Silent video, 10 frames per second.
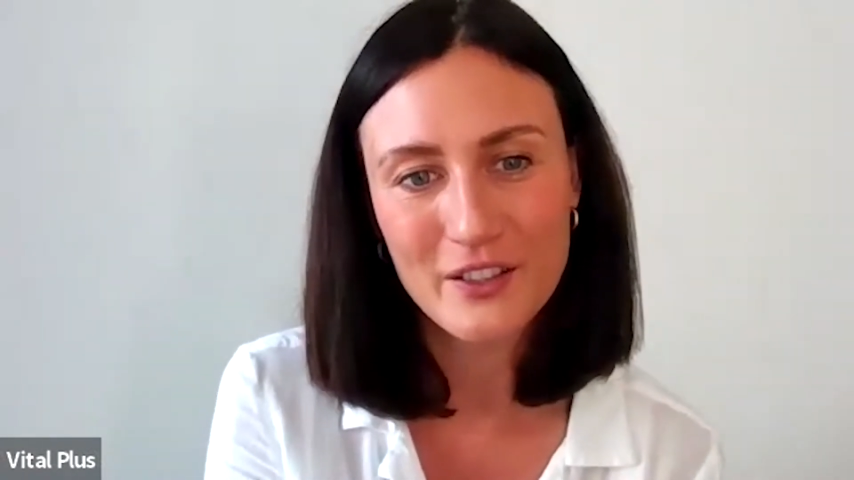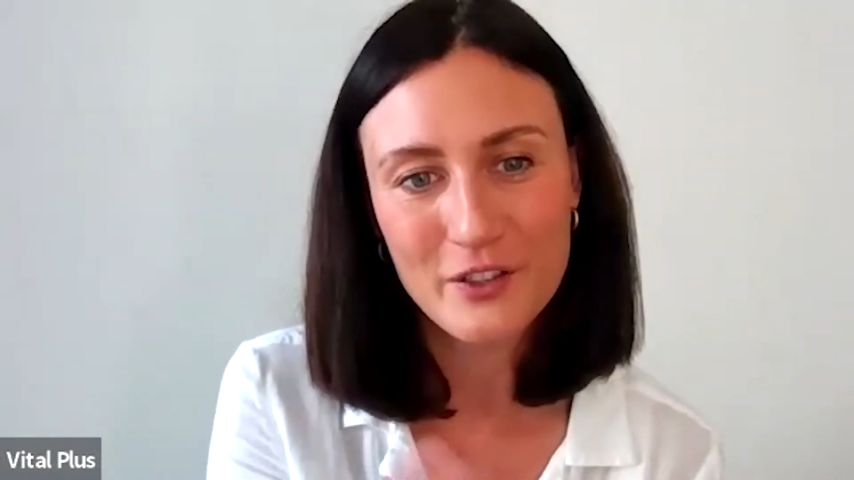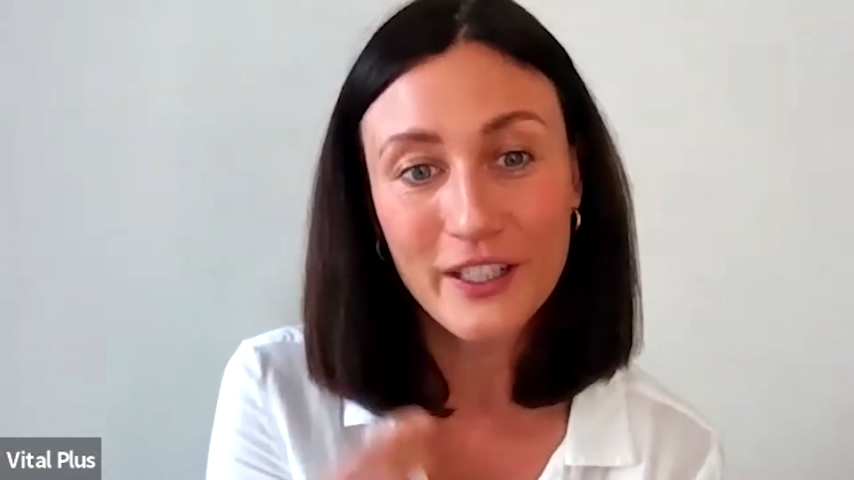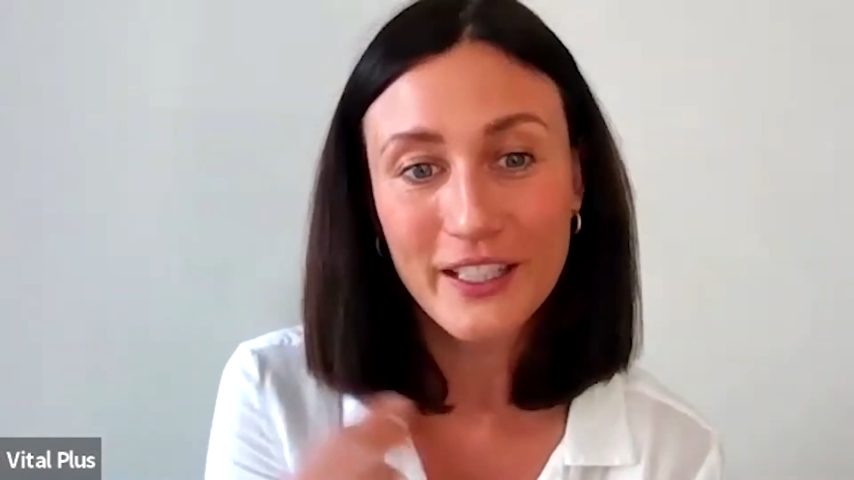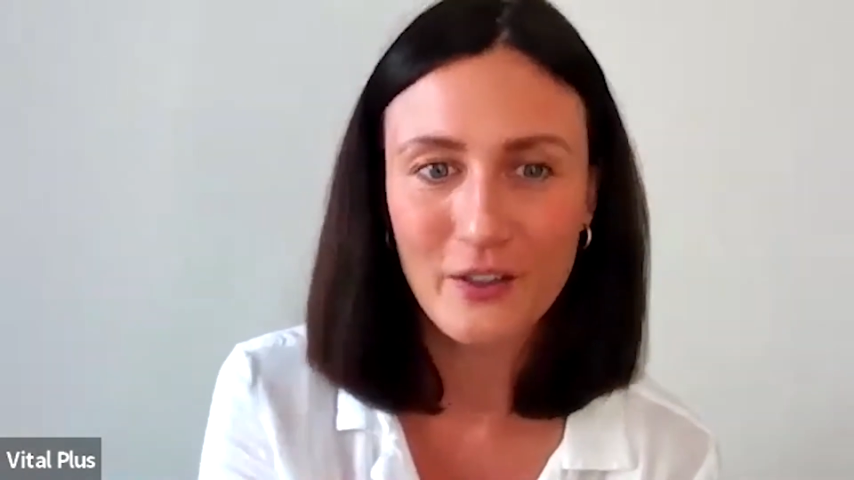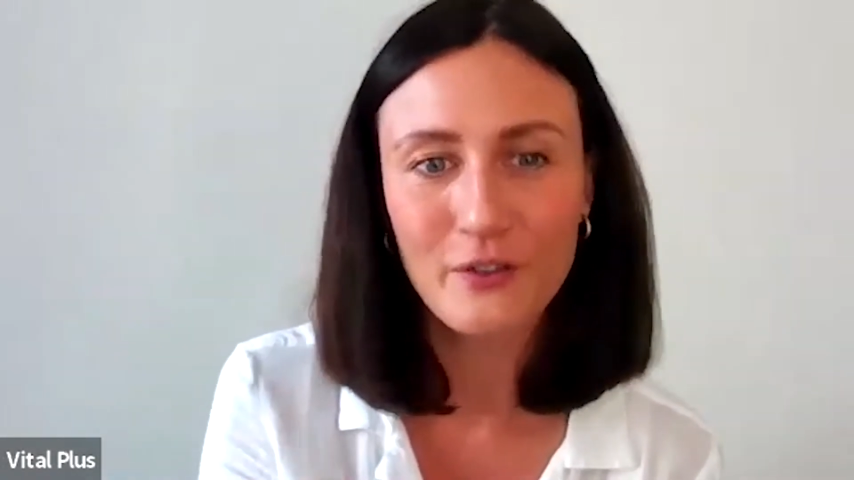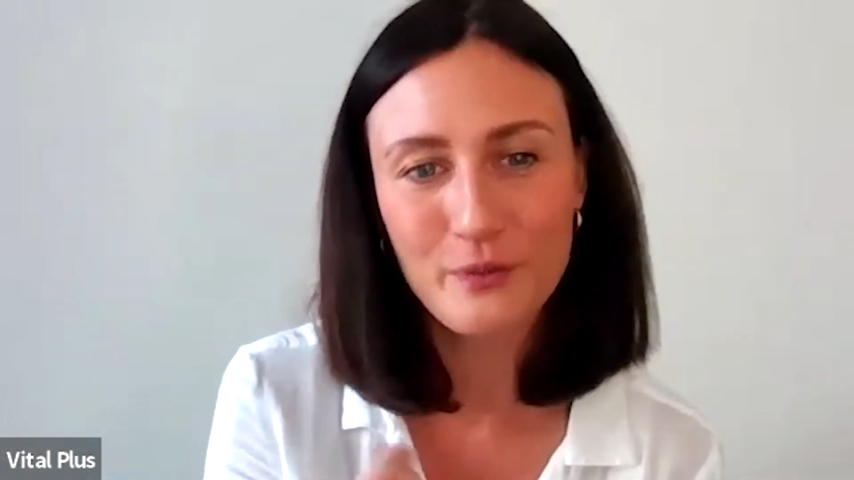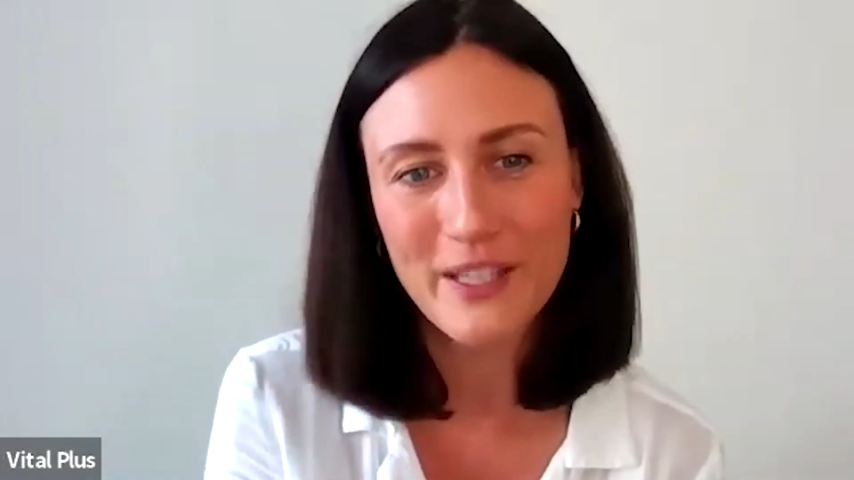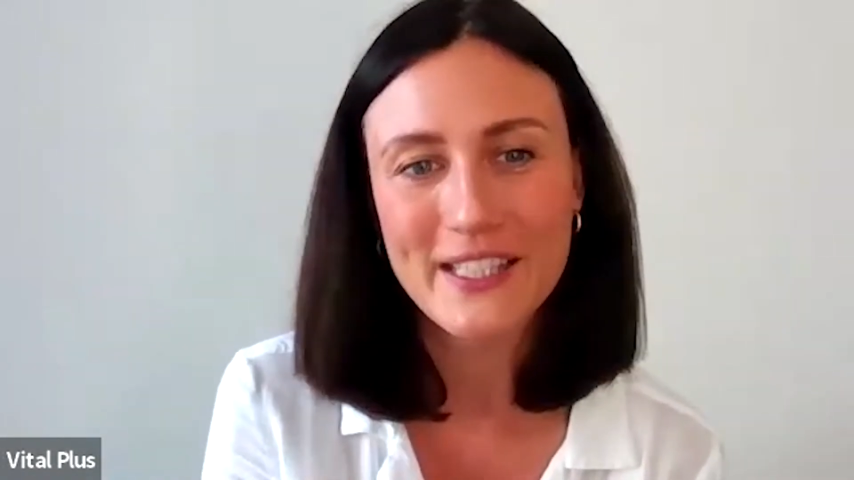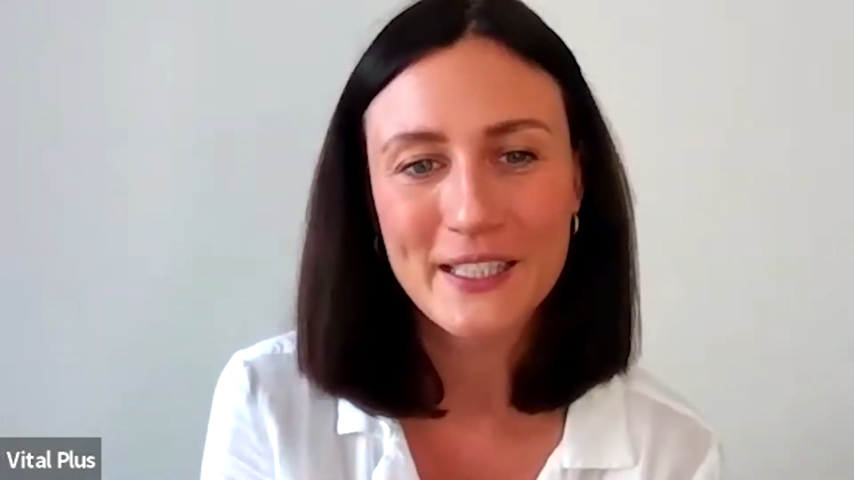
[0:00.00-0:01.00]
trick of
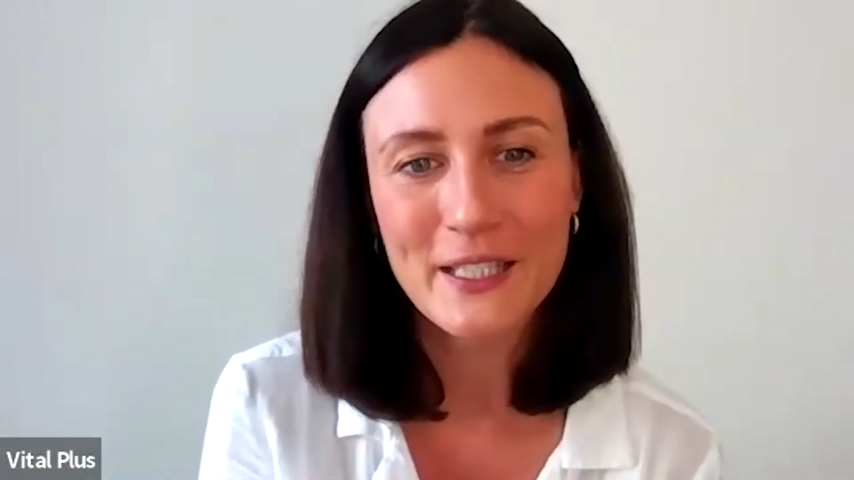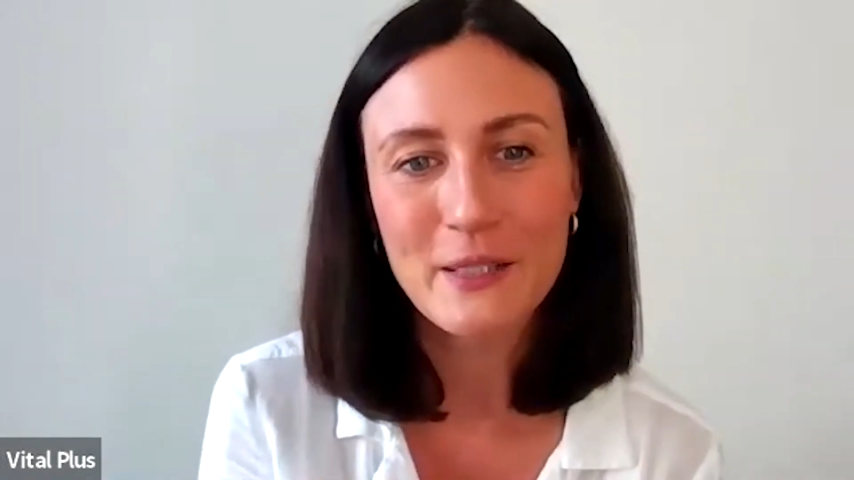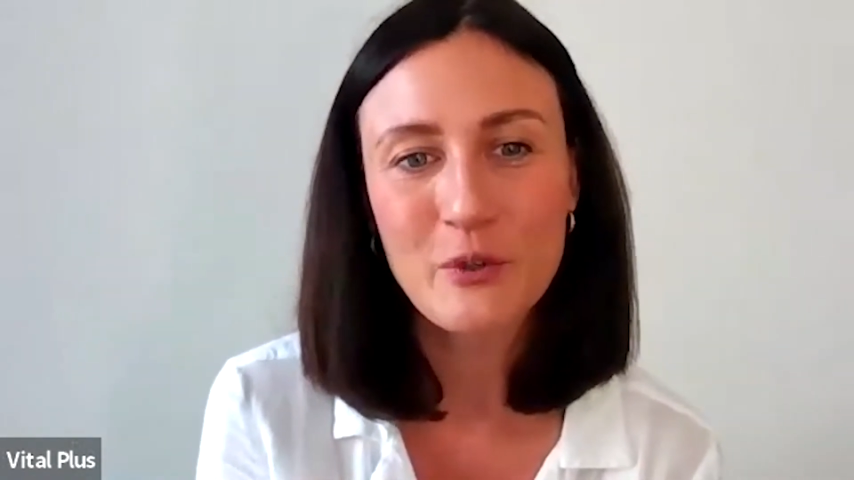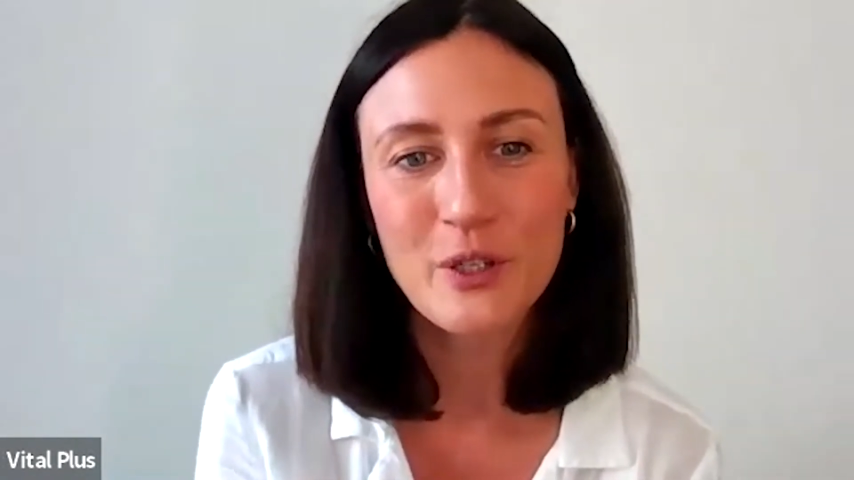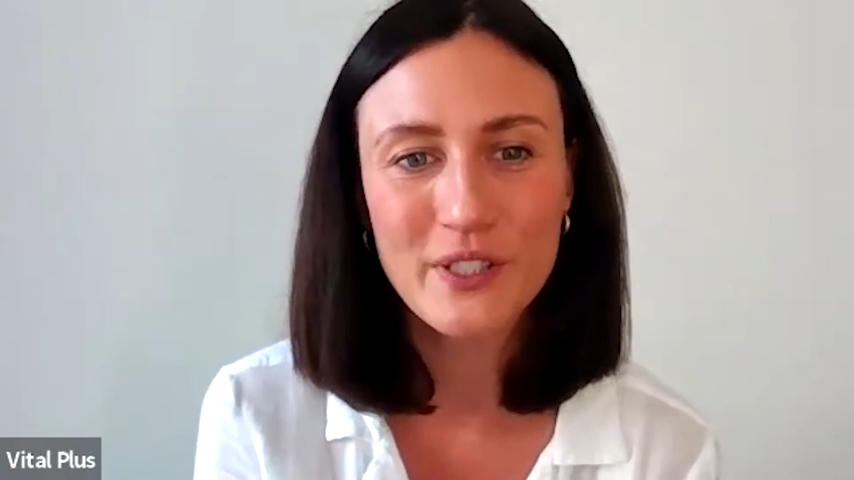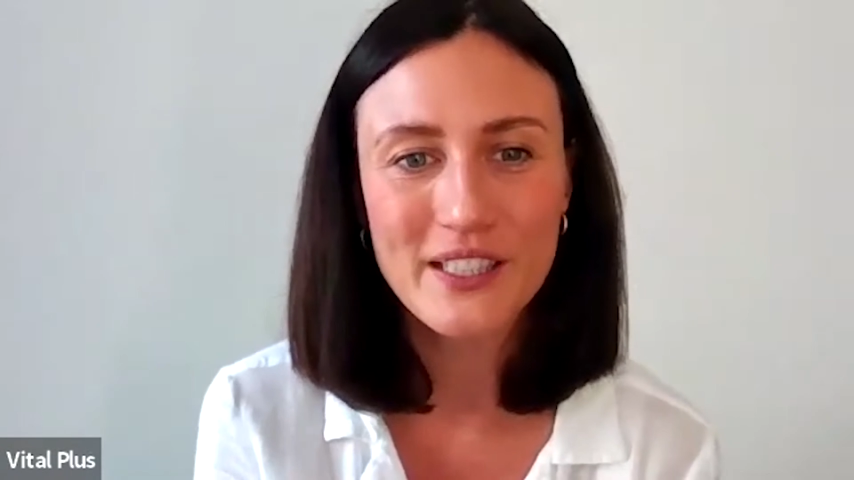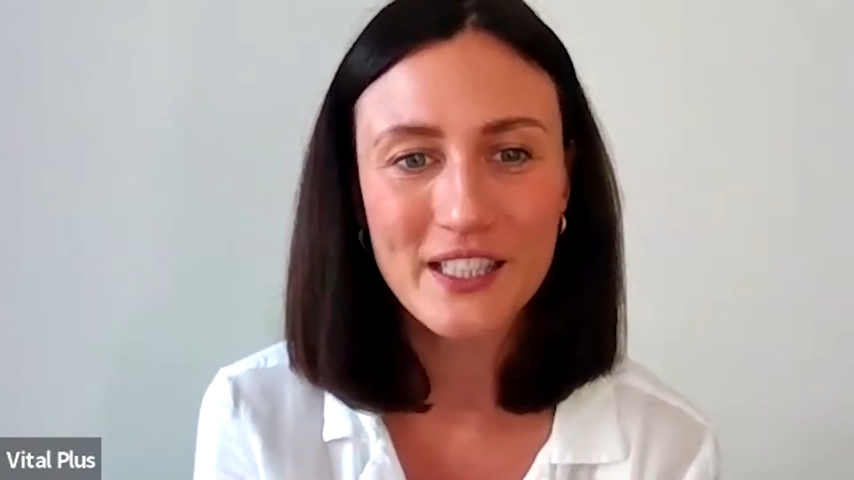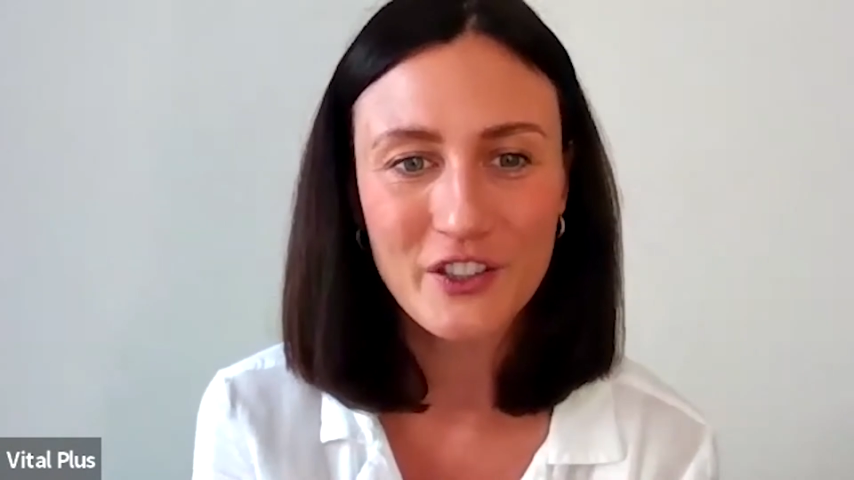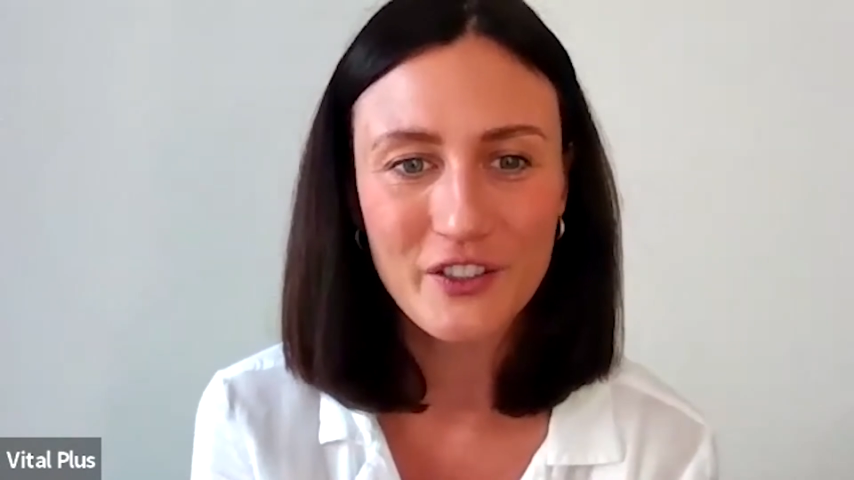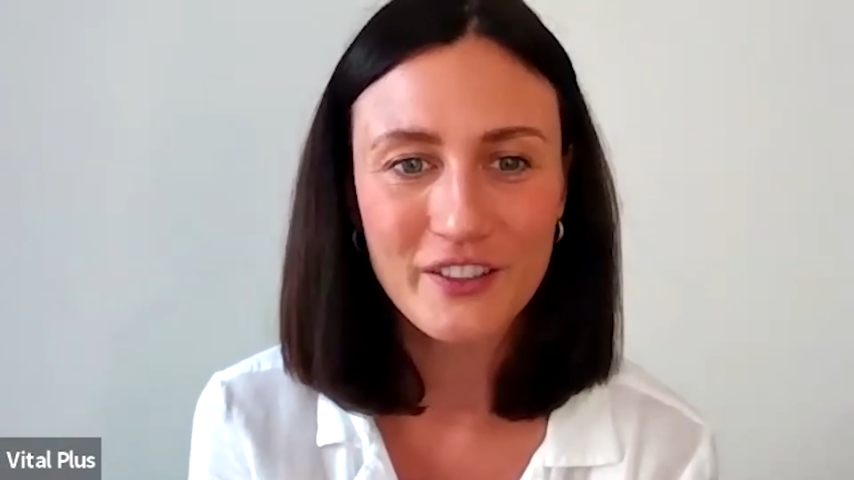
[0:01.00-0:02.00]
mixing Immuno with
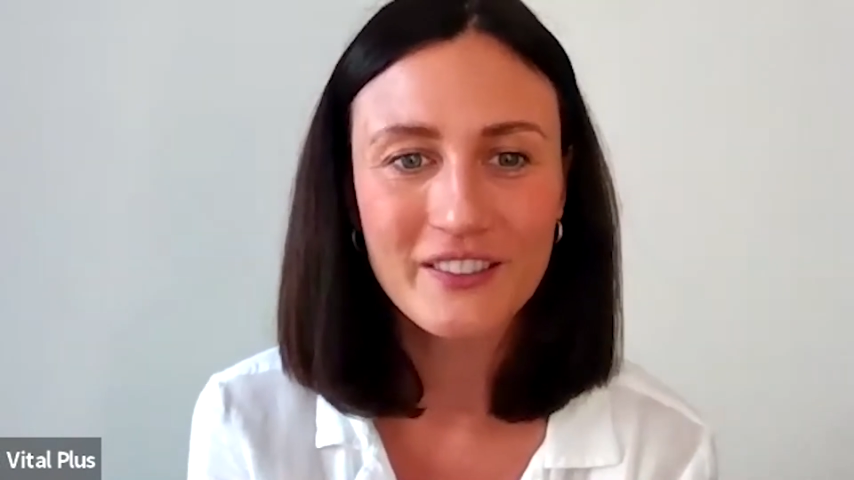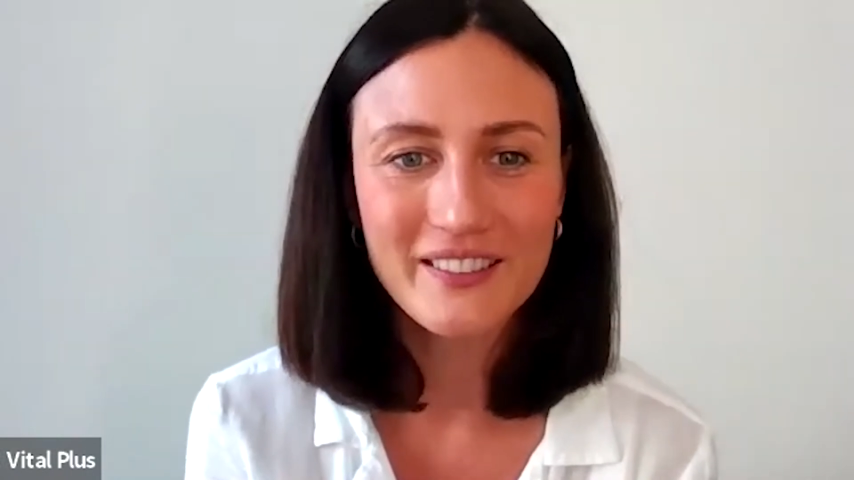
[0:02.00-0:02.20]
Synchro.